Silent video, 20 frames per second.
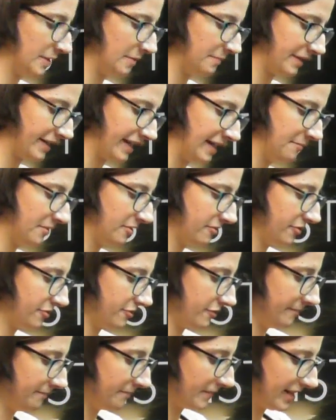you became a
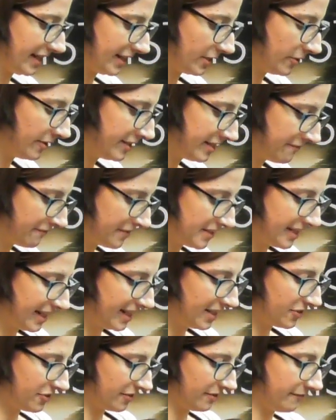Christian? I got an
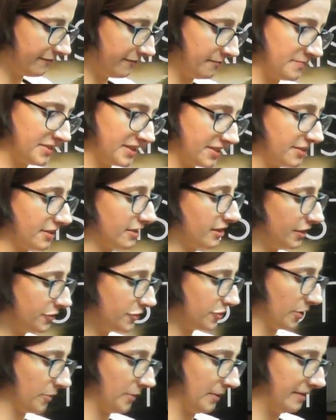invitation from Sister
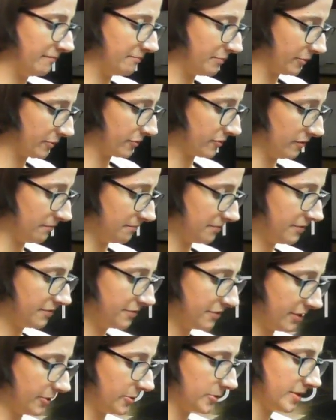Cudjoe in the bookshop
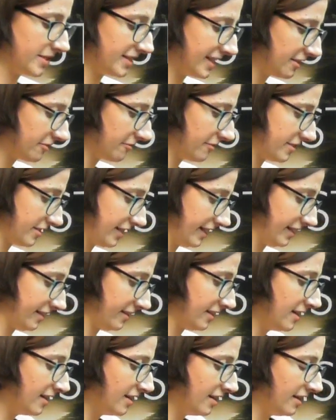to go to a tent crusade.
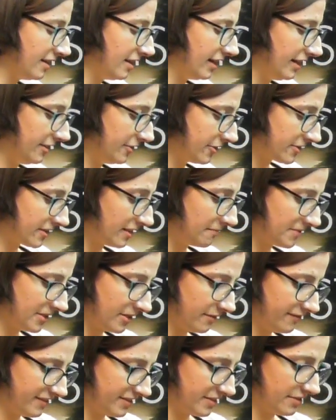I looked up the
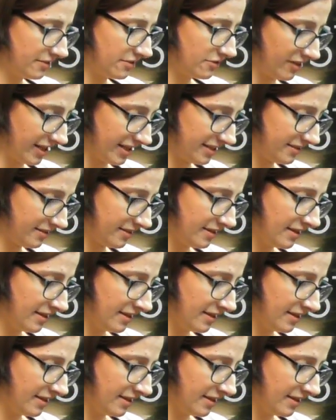office's address